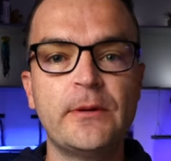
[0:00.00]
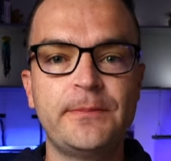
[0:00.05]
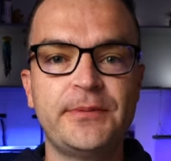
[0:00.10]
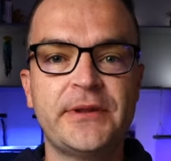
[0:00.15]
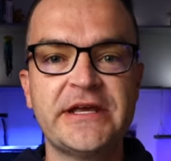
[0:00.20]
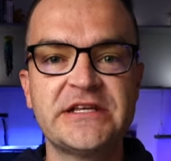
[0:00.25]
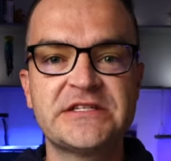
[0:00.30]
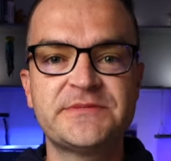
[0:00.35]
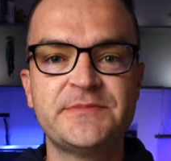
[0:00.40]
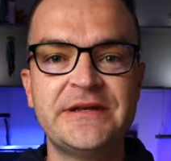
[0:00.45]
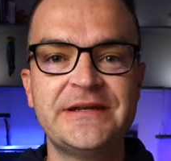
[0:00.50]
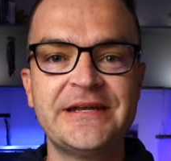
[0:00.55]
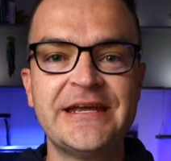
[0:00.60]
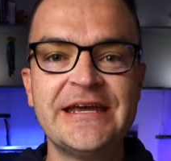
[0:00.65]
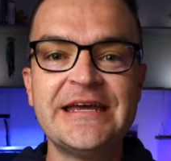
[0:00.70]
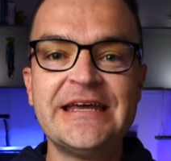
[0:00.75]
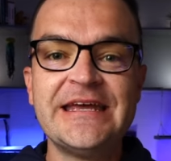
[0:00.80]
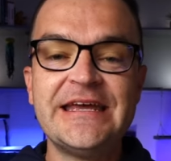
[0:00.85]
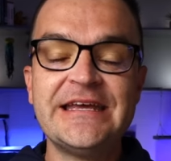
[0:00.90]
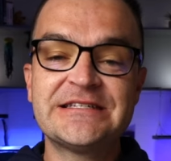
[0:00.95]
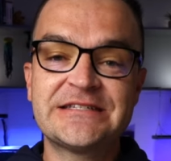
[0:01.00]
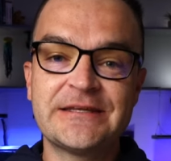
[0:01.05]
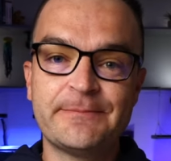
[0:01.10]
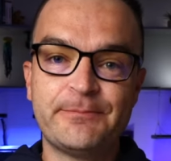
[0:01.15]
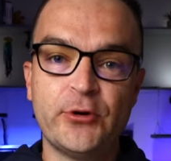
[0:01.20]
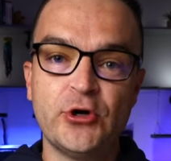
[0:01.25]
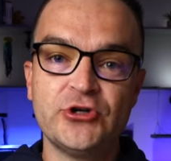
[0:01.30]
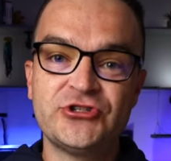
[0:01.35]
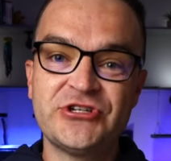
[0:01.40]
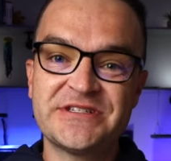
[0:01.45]
replacement is to
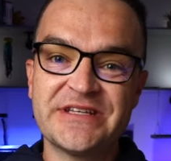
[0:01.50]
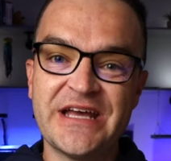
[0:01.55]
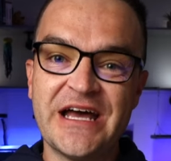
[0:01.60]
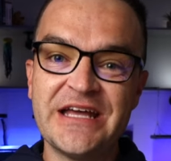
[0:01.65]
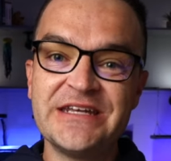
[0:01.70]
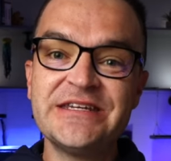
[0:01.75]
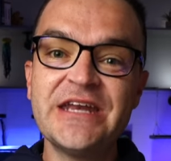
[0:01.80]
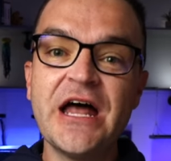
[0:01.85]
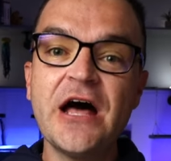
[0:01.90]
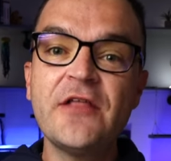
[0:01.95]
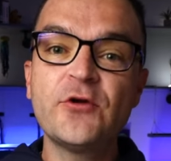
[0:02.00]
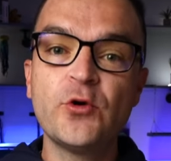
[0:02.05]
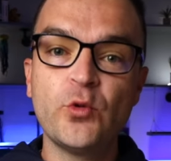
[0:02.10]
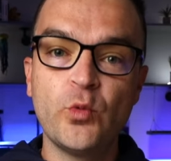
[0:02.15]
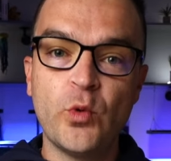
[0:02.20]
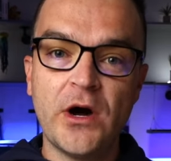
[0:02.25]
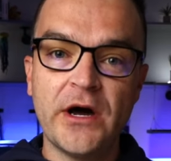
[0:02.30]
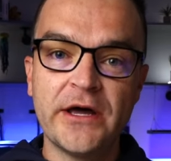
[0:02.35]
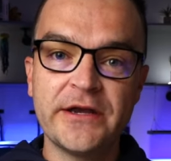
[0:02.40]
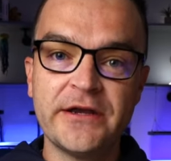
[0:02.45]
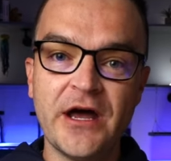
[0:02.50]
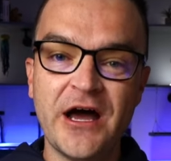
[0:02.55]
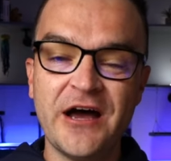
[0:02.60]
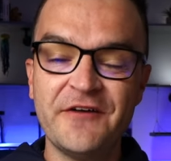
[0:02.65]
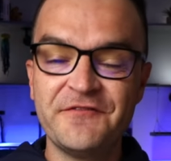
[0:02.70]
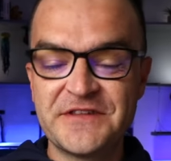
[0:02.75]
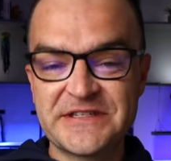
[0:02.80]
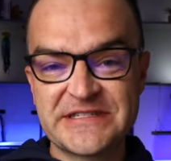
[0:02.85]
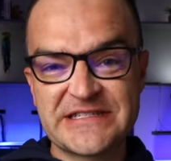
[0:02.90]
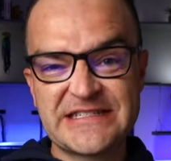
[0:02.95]
purchase another one
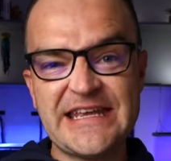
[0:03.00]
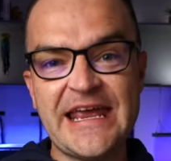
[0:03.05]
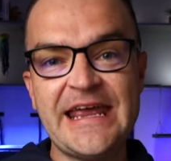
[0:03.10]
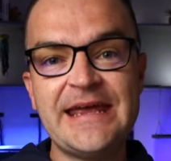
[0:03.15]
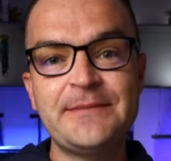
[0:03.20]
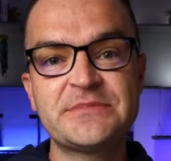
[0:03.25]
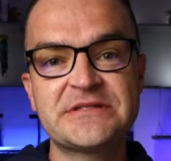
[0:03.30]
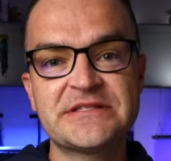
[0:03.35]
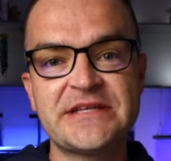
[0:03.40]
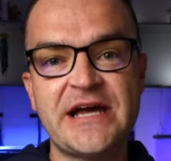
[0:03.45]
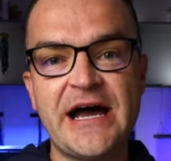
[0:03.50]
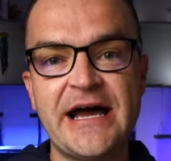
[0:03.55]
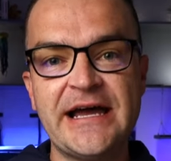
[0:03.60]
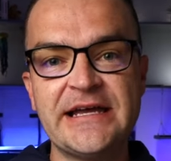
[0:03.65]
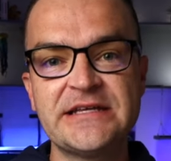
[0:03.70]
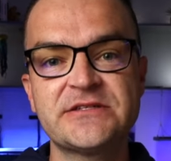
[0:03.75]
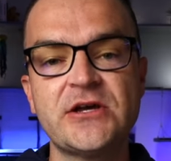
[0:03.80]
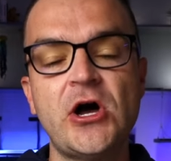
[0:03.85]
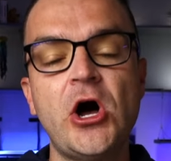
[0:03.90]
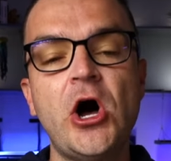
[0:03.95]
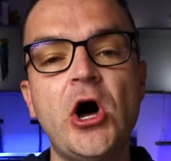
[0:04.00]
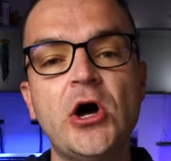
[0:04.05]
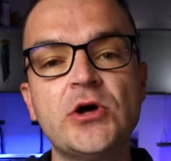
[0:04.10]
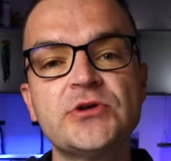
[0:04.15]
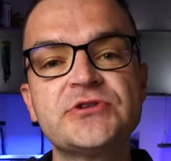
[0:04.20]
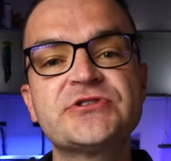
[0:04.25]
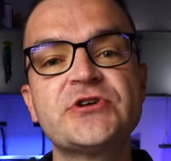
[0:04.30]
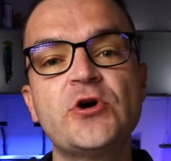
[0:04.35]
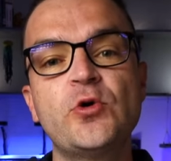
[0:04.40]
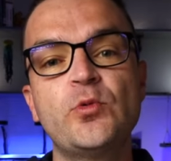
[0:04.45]
of the same size,
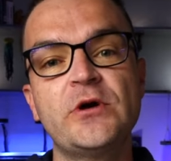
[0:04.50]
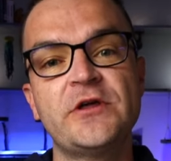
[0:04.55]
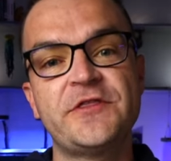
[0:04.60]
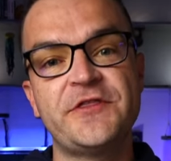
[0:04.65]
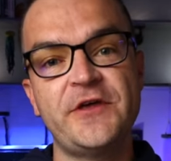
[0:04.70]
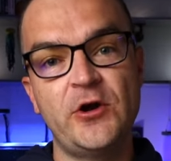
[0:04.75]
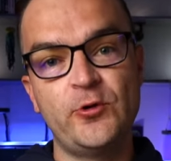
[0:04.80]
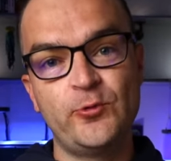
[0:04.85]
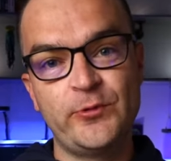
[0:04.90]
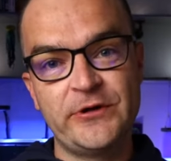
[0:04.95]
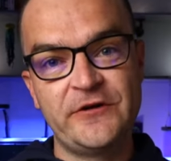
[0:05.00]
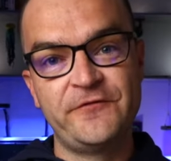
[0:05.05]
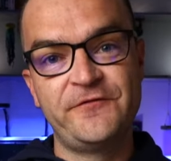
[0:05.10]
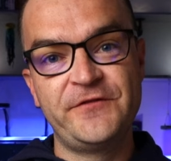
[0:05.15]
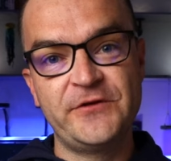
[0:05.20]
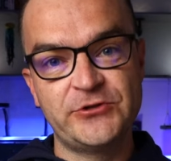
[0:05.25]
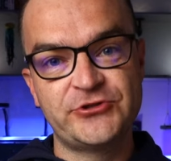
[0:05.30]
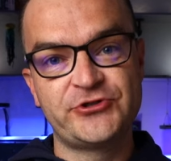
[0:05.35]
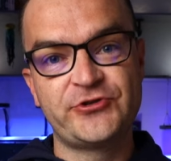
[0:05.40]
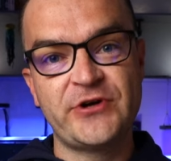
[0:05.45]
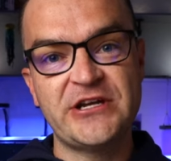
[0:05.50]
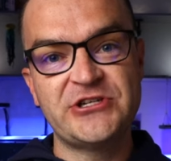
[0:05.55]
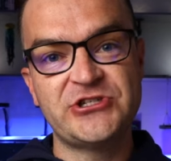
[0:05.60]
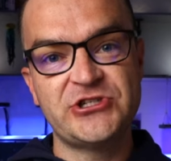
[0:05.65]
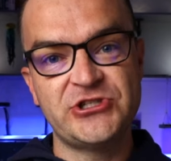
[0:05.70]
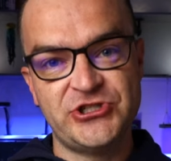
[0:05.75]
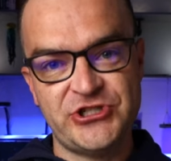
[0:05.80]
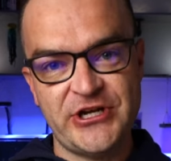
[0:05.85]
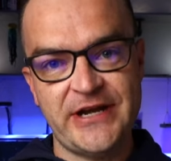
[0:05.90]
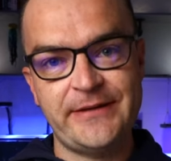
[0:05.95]
also with a rear
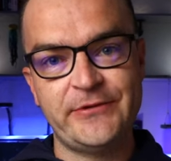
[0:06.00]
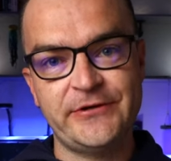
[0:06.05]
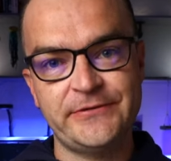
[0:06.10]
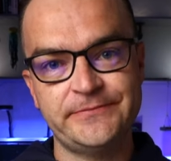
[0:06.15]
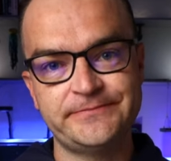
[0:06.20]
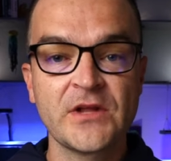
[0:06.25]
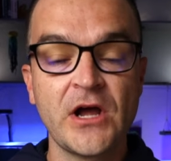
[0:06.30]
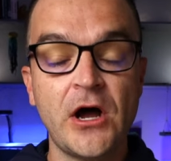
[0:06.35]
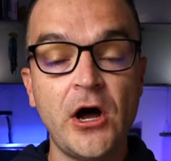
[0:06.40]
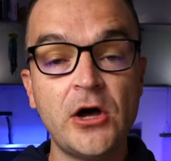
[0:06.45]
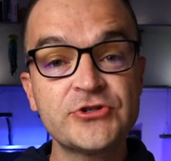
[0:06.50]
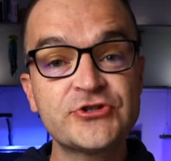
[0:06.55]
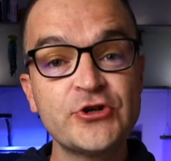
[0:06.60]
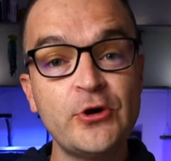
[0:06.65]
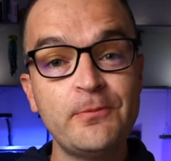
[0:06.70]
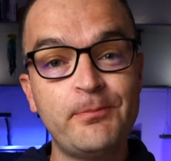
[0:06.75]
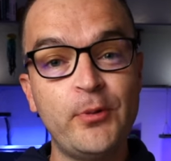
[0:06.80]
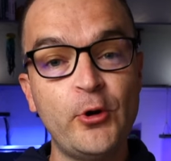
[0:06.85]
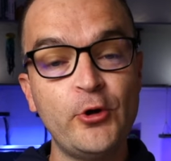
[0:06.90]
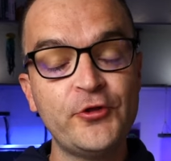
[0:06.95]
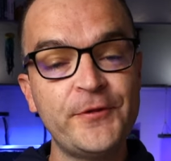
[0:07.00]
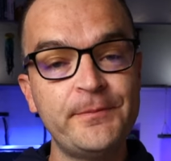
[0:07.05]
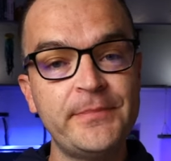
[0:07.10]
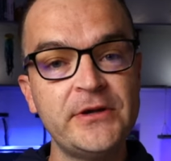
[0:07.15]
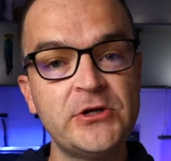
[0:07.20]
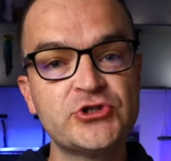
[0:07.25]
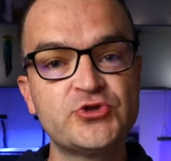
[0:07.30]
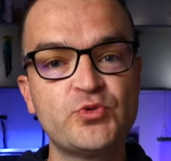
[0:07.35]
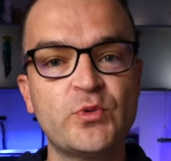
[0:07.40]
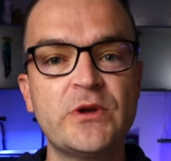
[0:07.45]
filtration chamber. Also, both the
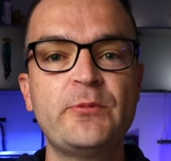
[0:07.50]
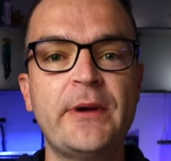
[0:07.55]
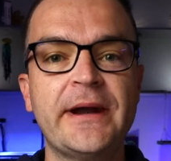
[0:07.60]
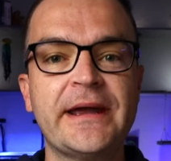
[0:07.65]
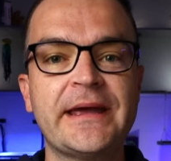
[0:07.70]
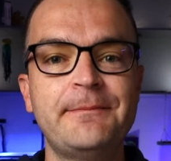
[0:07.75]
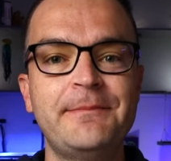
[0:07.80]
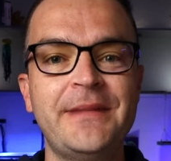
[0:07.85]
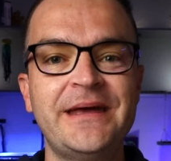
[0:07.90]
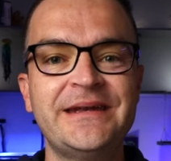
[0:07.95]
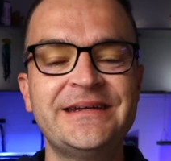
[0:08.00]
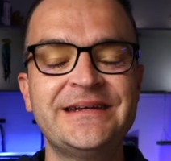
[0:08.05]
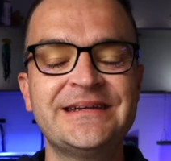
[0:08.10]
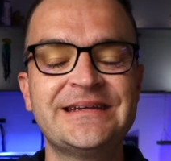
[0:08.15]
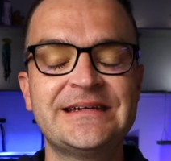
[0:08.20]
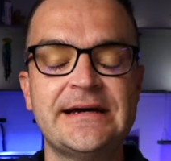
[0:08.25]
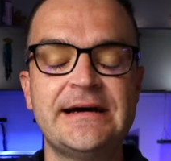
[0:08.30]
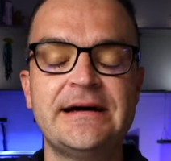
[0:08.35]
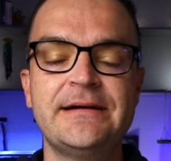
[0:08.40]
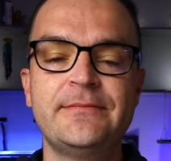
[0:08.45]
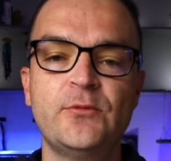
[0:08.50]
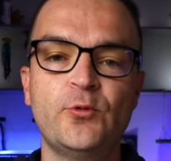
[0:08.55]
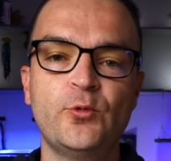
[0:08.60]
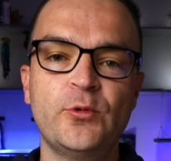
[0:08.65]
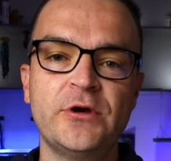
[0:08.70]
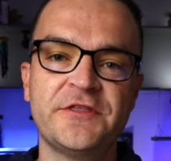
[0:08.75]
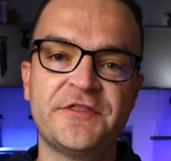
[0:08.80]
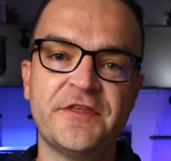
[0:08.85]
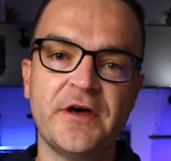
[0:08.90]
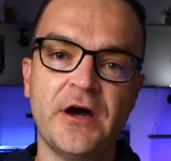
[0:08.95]
builds we recommended come
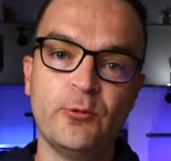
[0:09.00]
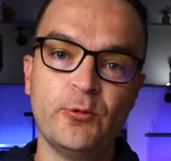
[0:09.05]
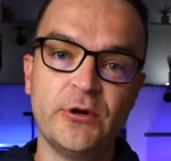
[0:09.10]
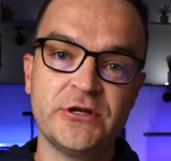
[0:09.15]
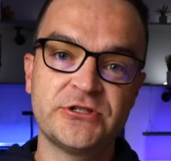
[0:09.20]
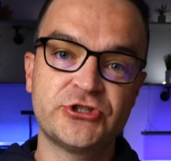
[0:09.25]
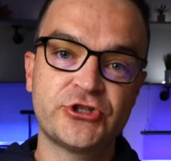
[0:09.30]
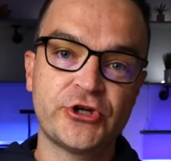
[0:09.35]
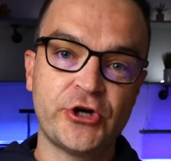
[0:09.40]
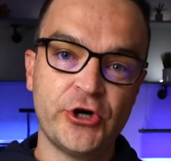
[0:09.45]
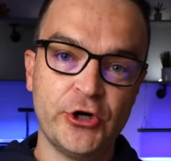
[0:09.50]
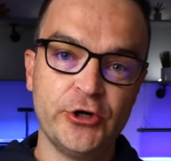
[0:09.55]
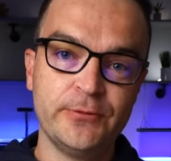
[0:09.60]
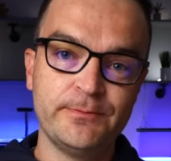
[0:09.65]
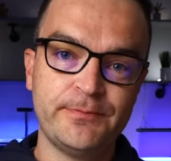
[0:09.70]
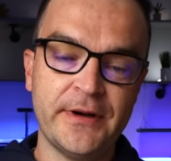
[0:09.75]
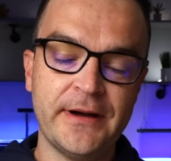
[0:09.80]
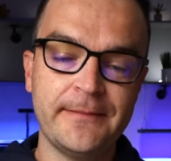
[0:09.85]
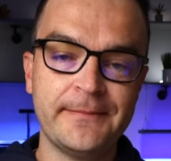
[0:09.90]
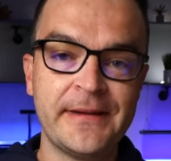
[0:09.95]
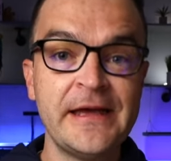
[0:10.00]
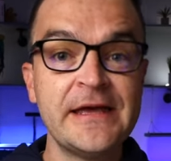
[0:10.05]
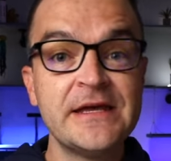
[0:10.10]
with a return pump.